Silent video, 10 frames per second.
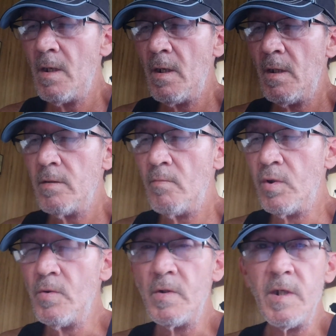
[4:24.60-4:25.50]
The
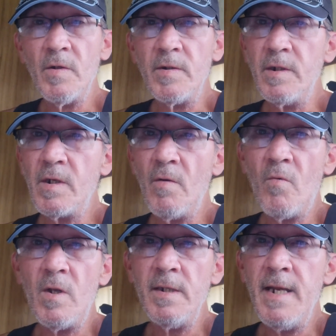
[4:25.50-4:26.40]
bluegill, you're going to
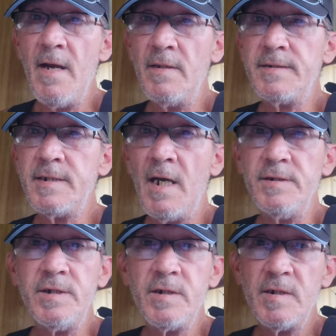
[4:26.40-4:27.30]
want to
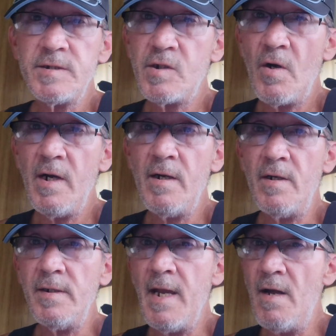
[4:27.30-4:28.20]
downsize. You're going to start
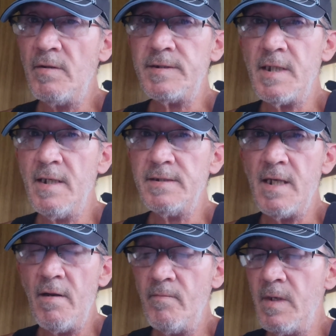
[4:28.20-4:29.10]
hearing downsize out of me